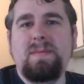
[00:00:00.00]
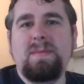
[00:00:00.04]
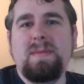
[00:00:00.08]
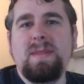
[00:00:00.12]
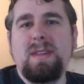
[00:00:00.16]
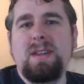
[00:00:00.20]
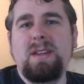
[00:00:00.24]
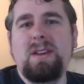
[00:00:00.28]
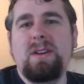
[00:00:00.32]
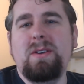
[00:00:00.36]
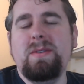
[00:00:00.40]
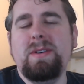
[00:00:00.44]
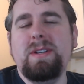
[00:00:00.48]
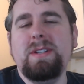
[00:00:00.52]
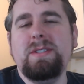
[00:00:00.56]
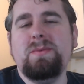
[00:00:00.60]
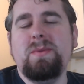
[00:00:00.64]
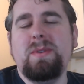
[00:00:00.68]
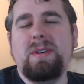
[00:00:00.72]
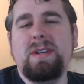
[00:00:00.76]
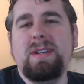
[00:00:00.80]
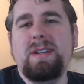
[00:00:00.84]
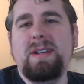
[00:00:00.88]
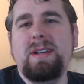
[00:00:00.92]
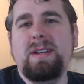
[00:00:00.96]
you know, it is
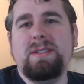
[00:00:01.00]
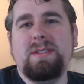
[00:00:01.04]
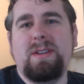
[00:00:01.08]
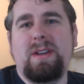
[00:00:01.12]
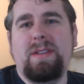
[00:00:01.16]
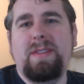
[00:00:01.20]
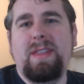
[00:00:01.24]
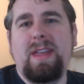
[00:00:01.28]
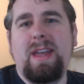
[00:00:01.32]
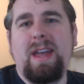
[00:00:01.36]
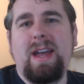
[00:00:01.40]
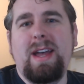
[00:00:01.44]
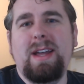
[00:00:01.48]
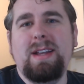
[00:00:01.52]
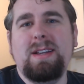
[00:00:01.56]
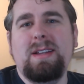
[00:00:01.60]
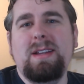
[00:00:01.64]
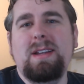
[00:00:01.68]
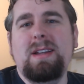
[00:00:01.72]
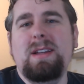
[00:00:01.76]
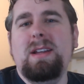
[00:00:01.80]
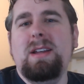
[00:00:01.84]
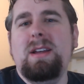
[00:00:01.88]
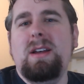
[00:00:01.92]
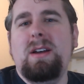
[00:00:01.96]
what it is on that.
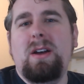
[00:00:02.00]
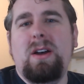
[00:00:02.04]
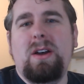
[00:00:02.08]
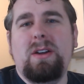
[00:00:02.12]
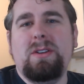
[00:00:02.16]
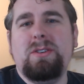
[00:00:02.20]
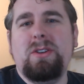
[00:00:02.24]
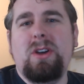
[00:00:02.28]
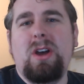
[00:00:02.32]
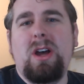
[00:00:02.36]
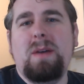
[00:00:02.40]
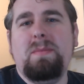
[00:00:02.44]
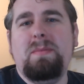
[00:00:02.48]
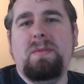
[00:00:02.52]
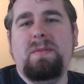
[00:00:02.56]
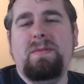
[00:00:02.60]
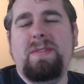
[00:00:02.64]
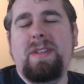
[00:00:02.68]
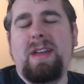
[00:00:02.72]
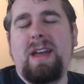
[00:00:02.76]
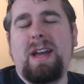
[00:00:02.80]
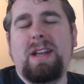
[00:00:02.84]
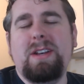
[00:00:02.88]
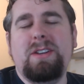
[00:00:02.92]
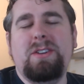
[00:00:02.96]
On top of
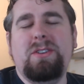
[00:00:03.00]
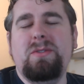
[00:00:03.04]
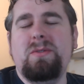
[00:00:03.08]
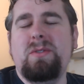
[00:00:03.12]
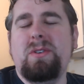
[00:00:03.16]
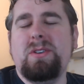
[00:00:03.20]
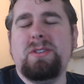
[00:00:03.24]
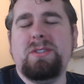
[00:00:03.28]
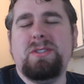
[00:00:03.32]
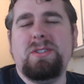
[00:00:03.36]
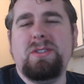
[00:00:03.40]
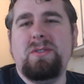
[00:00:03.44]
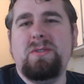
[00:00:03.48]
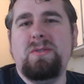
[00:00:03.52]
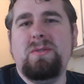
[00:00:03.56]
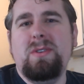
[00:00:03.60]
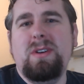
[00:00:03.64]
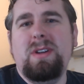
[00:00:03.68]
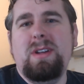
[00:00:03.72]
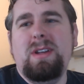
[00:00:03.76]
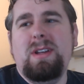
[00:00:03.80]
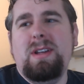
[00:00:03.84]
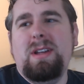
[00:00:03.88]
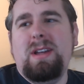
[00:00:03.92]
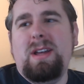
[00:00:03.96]
that, you also...
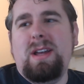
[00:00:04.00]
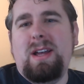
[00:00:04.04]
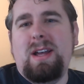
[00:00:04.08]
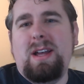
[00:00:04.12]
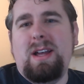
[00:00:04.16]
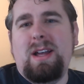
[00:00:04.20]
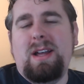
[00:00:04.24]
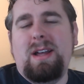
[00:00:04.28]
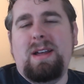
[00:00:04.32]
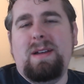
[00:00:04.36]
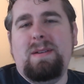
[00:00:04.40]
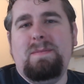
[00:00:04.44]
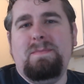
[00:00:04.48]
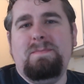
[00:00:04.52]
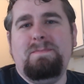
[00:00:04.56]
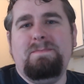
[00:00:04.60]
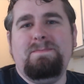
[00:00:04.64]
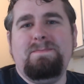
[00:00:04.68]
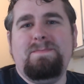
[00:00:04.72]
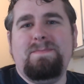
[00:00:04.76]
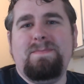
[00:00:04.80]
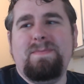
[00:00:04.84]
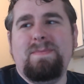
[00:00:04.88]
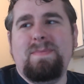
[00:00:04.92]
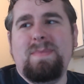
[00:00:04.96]

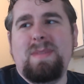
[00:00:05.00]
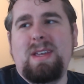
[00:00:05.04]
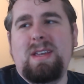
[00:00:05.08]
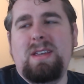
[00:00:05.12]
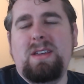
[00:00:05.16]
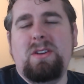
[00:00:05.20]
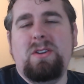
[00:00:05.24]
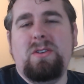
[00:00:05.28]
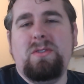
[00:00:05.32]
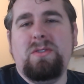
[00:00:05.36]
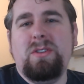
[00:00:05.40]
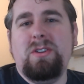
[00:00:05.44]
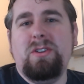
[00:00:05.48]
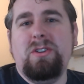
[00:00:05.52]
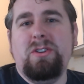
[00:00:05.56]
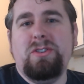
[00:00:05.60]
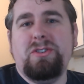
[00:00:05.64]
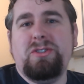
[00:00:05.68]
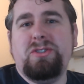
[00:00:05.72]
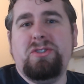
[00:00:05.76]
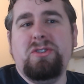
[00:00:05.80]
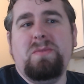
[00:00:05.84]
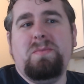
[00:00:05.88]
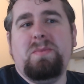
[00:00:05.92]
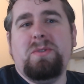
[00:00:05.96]
your
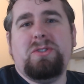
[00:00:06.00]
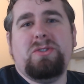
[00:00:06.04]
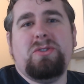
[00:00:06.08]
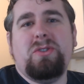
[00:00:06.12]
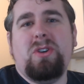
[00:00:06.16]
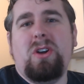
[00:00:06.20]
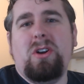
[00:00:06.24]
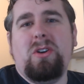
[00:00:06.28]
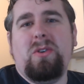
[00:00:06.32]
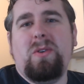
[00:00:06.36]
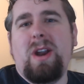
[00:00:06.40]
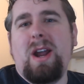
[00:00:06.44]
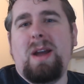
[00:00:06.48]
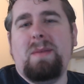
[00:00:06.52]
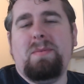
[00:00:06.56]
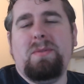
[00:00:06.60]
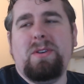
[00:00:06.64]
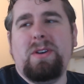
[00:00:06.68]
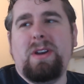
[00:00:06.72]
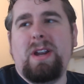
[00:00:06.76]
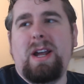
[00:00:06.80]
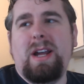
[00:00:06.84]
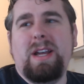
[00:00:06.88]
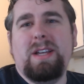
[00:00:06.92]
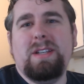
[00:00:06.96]
super strong
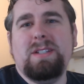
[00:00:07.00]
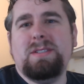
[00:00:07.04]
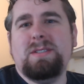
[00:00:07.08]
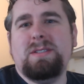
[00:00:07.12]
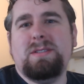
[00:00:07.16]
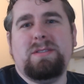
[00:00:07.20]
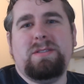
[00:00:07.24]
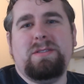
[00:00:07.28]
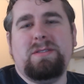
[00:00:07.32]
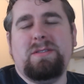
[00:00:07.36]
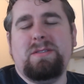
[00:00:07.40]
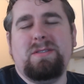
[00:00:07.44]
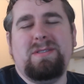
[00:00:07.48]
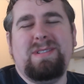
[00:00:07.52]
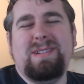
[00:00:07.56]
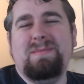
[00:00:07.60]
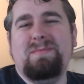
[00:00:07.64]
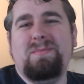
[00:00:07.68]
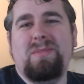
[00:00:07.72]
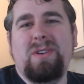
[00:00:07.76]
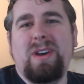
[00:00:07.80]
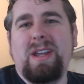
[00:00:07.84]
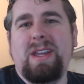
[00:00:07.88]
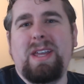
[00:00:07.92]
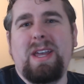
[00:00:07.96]
grappler guys can
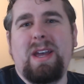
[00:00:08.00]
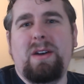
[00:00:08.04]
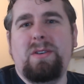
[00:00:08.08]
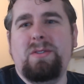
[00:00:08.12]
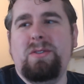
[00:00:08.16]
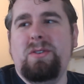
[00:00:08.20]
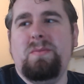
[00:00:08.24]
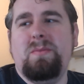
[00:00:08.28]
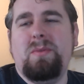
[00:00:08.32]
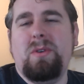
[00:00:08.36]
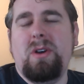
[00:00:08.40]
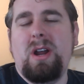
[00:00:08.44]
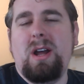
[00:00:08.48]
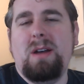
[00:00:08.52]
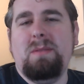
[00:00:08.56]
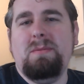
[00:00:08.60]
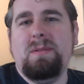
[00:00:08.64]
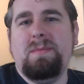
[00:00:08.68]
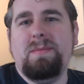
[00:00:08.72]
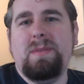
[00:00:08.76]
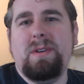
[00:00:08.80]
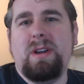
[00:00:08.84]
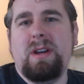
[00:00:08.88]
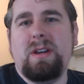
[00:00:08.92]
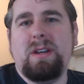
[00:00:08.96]
break out no
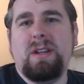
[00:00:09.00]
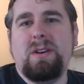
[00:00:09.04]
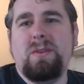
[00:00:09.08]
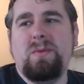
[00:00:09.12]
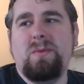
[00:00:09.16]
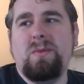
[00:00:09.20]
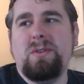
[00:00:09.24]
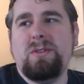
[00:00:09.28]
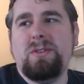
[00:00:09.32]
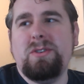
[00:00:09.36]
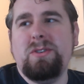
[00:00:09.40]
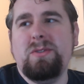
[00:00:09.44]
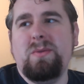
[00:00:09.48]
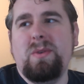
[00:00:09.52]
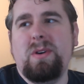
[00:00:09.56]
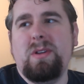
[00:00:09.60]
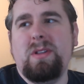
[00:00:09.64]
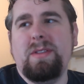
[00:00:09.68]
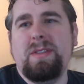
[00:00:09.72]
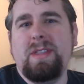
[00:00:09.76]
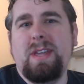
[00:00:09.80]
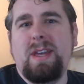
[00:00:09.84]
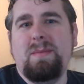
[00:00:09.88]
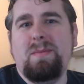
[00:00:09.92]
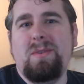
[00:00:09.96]
problem. They're not going to work too well
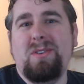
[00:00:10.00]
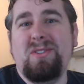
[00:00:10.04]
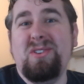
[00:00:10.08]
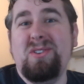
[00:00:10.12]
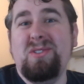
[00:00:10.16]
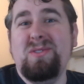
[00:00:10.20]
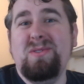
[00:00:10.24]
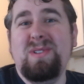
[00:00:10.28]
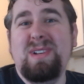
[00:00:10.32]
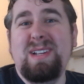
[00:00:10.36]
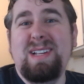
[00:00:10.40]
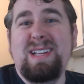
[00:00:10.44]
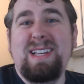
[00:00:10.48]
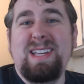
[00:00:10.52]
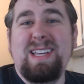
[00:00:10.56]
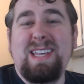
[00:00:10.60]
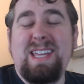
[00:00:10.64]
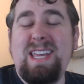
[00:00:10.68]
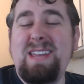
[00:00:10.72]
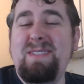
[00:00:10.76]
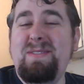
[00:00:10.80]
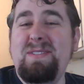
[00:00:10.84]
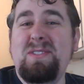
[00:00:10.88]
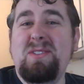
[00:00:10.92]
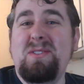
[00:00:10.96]
on them. Although,
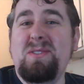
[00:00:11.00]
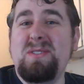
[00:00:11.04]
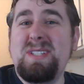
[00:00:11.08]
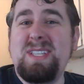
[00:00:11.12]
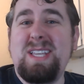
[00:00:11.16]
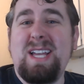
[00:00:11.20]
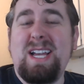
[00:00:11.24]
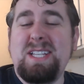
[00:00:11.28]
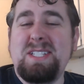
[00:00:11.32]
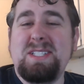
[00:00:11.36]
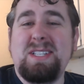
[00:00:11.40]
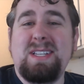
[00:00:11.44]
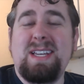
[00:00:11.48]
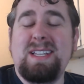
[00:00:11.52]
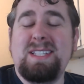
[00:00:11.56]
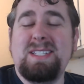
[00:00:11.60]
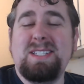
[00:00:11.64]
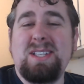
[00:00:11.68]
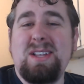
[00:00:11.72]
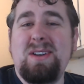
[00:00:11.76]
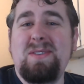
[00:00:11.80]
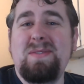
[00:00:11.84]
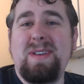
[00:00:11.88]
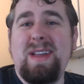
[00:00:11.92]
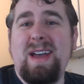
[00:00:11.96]
even those guys will get
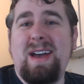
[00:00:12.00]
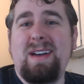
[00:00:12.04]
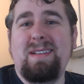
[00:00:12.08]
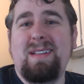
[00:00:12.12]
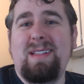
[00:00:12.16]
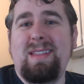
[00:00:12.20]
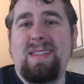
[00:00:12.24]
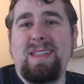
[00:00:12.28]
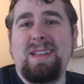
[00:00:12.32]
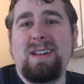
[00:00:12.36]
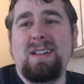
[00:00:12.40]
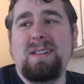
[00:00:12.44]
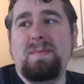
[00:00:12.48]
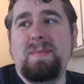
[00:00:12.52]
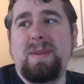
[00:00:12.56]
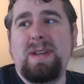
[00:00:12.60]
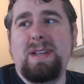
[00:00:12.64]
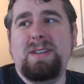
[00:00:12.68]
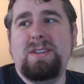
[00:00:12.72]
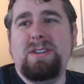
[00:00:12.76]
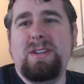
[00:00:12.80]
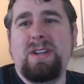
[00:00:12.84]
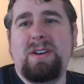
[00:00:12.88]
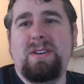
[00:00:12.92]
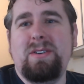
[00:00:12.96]
slowed down a little
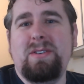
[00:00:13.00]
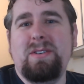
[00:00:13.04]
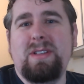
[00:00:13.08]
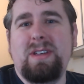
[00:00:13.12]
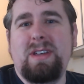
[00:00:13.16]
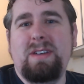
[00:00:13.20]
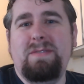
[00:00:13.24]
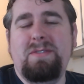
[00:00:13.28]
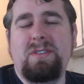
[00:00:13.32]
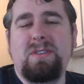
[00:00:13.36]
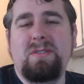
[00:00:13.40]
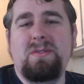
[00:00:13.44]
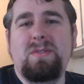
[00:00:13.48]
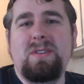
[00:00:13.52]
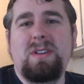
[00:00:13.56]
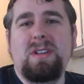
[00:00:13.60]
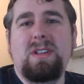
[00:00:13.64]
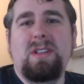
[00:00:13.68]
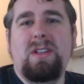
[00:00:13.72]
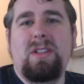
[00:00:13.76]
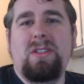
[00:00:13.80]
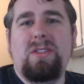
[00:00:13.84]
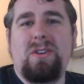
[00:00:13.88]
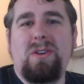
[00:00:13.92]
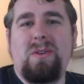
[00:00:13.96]
bit generally if you
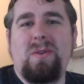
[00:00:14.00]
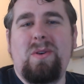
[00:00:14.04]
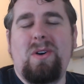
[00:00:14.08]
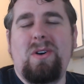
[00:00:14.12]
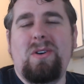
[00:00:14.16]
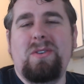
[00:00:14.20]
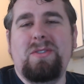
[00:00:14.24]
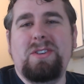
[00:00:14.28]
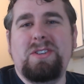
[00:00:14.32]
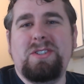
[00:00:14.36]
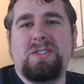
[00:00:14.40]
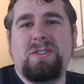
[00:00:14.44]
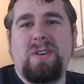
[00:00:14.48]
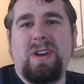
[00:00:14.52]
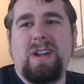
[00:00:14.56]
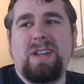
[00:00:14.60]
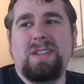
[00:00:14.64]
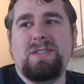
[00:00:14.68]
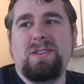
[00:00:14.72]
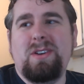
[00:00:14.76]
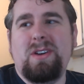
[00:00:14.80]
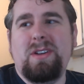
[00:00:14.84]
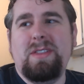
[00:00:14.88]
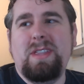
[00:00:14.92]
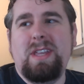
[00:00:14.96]
throw all the
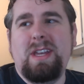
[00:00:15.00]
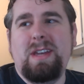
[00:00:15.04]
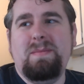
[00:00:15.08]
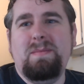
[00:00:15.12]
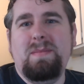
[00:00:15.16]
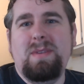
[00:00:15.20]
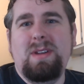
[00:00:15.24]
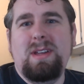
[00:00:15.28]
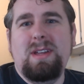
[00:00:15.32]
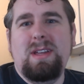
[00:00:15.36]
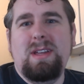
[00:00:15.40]
strands on them.